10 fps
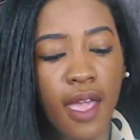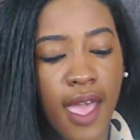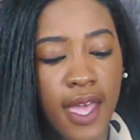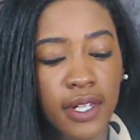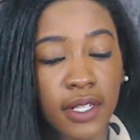
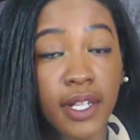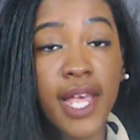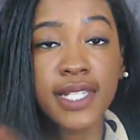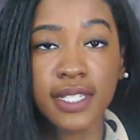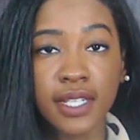And the
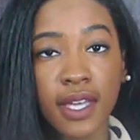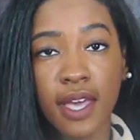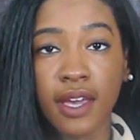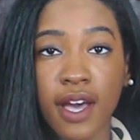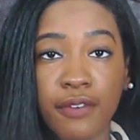last thing
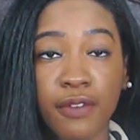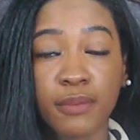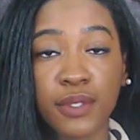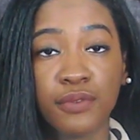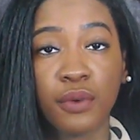I got
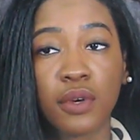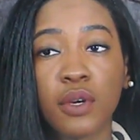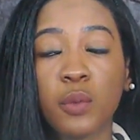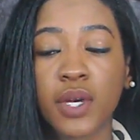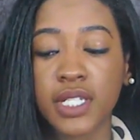from
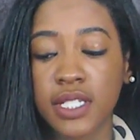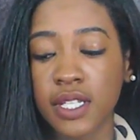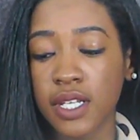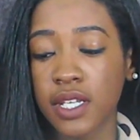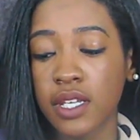Sephora was
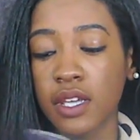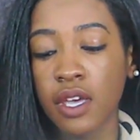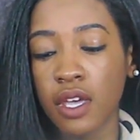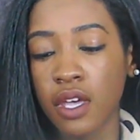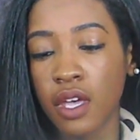the
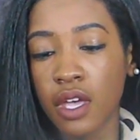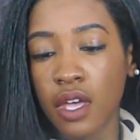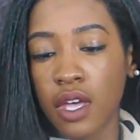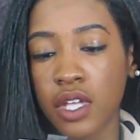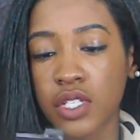
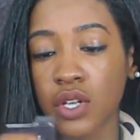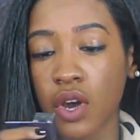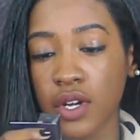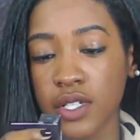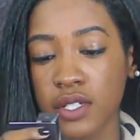
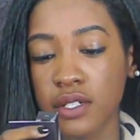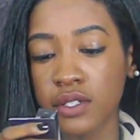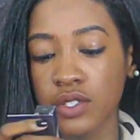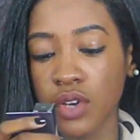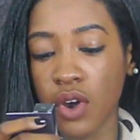Tarte
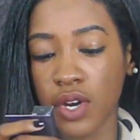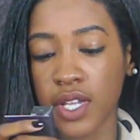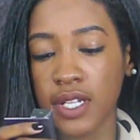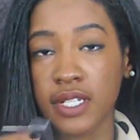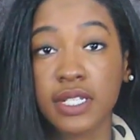
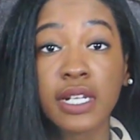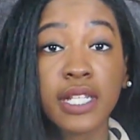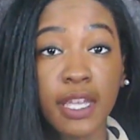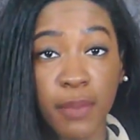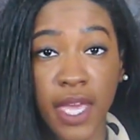Tartiest
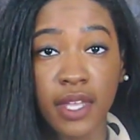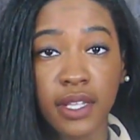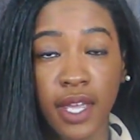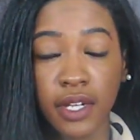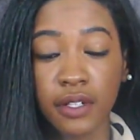Clay Paint
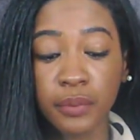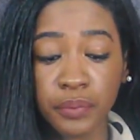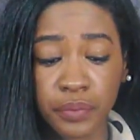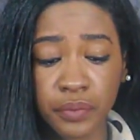Liner.